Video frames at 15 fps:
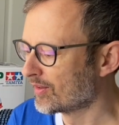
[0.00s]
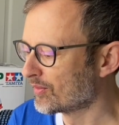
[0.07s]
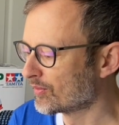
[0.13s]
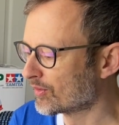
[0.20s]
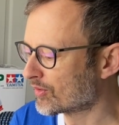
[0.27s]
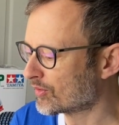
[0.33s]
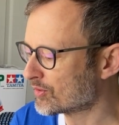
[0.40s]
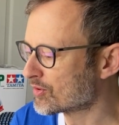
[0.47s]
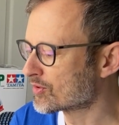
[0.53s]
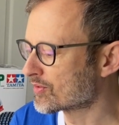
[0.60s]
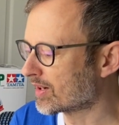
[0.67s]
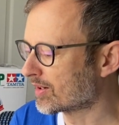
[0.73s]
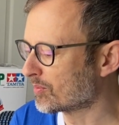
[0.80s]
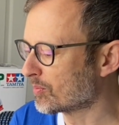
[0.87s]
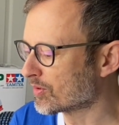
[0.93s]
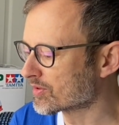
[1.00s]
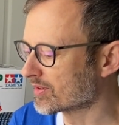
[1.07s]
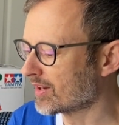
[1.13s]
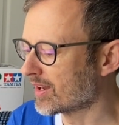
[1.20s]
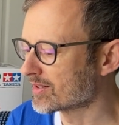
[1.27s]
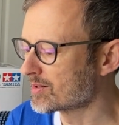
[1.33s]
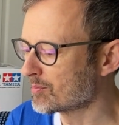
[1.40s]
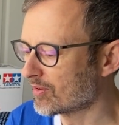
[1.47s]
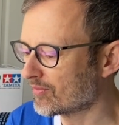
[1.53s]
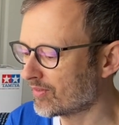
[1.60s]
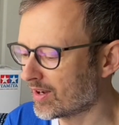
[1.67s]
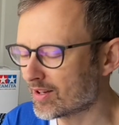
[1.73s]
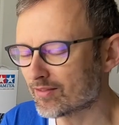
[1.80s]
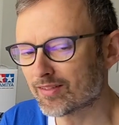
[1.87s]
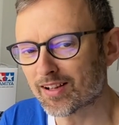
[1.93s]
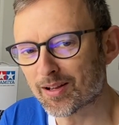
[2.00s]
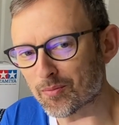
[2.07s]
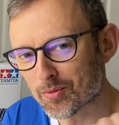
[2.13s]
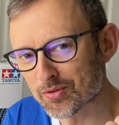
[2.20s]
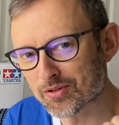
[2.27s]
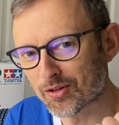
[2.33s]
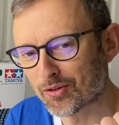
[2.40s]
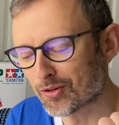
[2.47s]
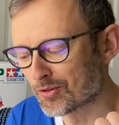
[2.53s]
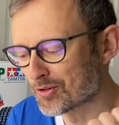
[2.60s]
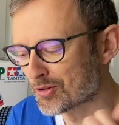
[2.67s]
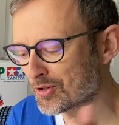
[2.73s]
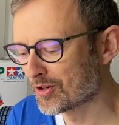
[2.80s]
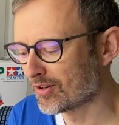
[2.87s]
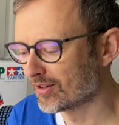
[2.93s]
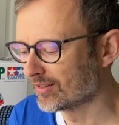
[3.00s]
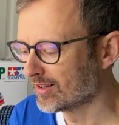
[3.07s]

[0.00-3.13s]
Thunder Dragon wasn't actually my favourite. It was the Thundershot.